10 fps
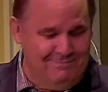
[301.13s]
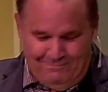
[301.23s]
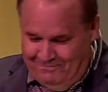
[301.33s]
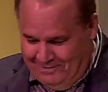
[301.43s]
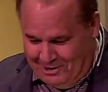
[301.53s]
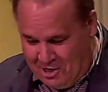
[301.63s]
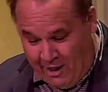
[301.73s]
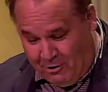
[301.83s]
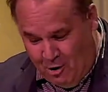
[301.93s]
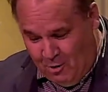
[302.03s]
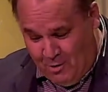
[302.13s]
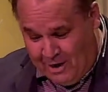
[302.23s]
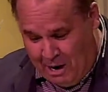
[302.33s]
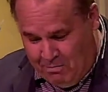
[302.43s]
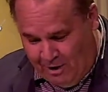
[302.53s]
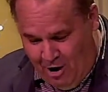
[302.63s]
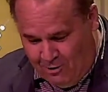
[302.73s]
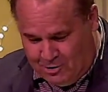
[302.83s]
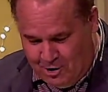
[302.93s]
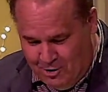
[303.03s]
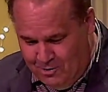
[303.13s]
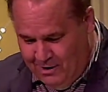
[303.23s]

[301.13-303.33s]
it's not the only one I belong to.